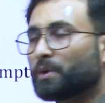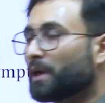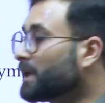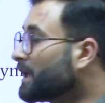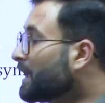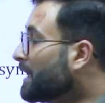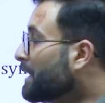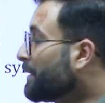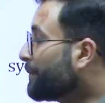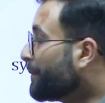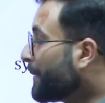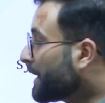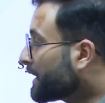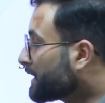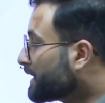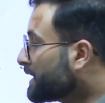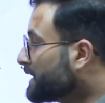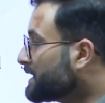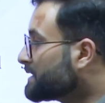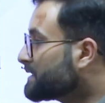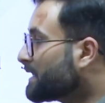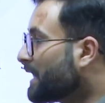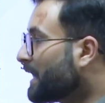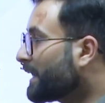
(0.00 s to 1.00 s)
to it, but
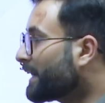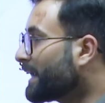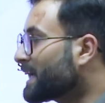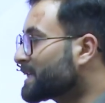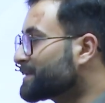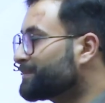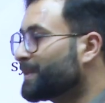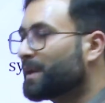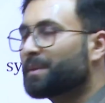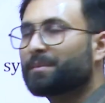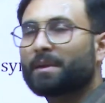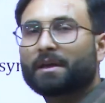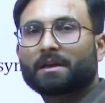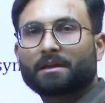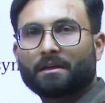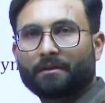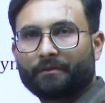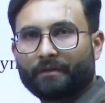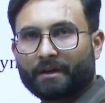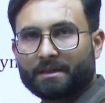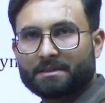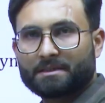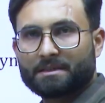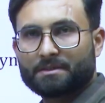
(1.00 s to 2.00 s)
these are experimental
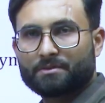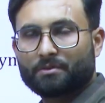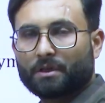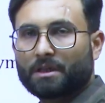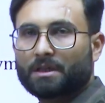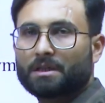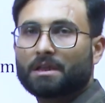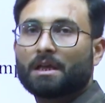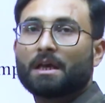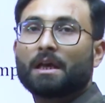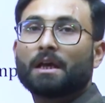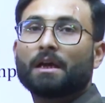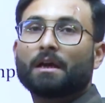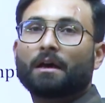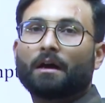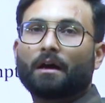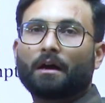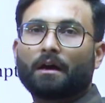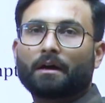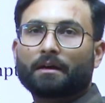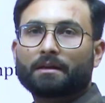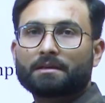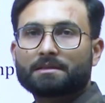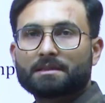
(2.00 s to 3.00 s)
vaccines. Okay,
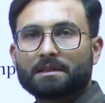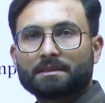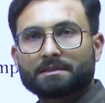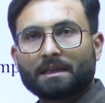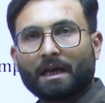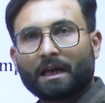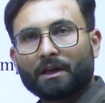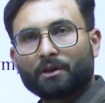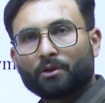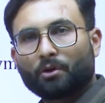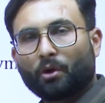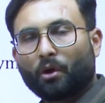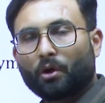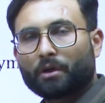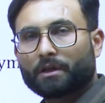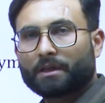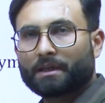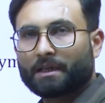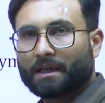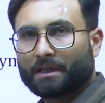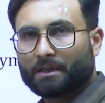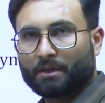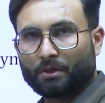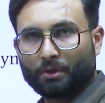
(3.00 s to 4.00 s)
uh, results are not
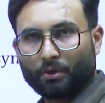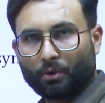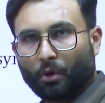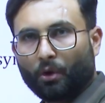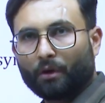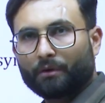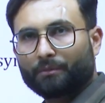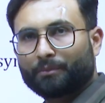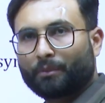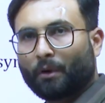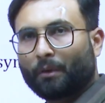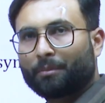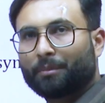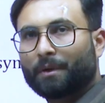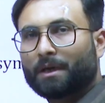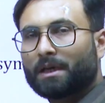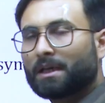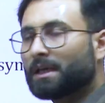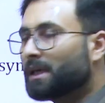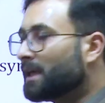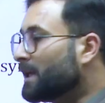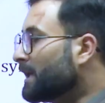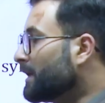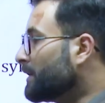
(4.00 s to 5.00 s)
yet known
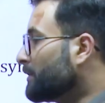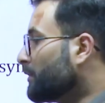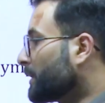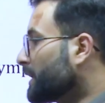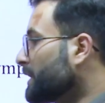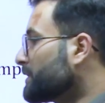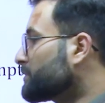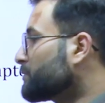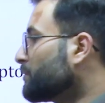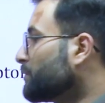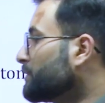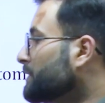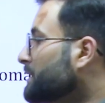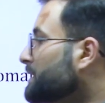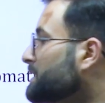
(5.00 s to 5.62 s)
properly. Okay, so